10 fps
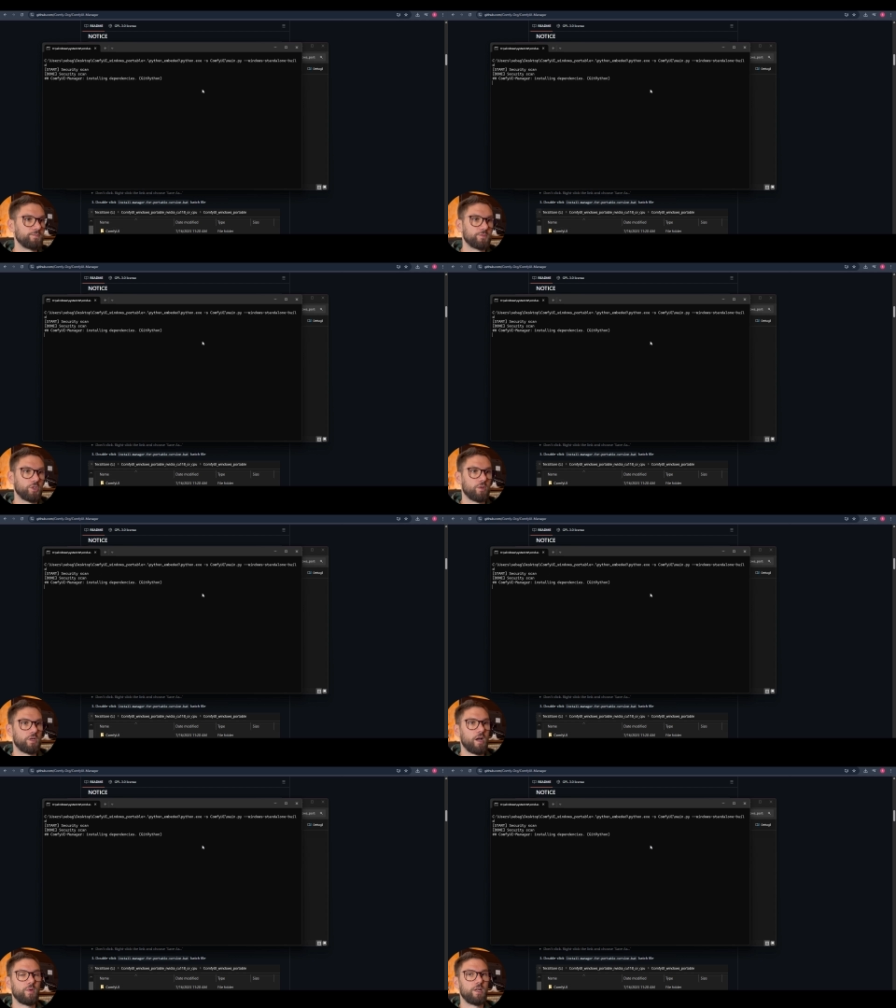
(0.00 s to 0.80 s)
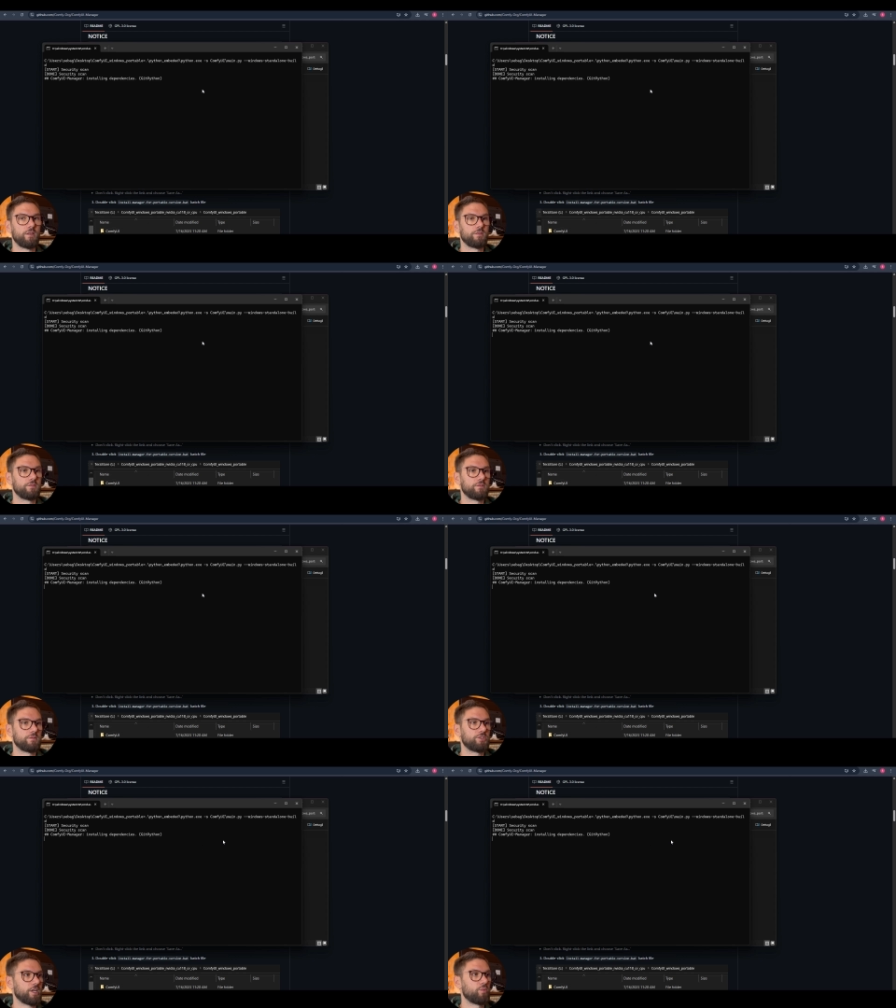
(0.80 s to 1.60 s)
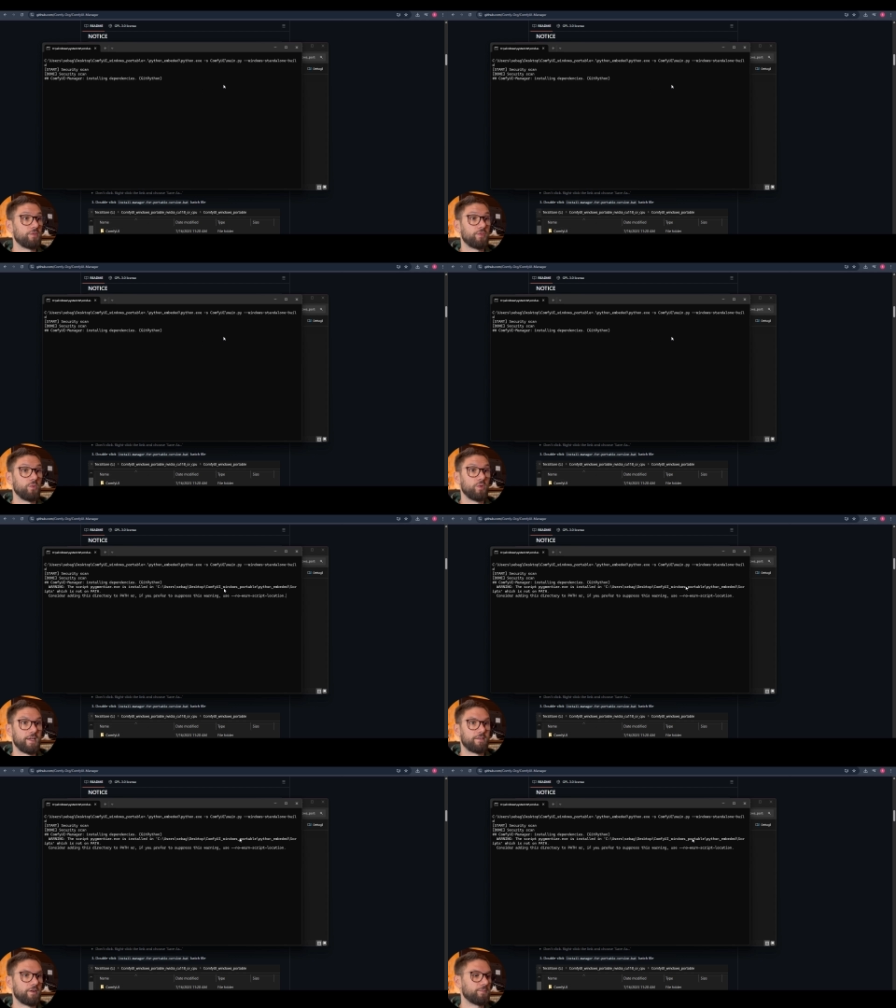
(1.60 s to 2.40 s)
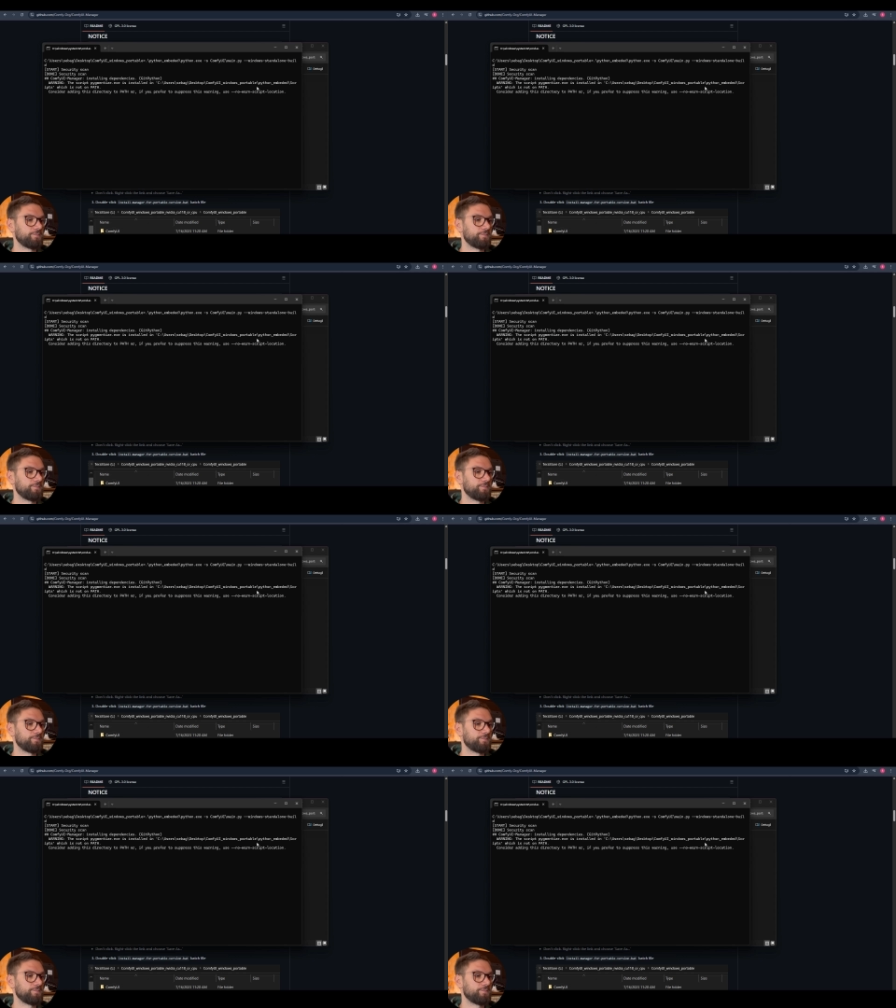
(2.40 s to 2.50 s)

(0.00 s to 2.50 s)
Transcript: So I will check with you later.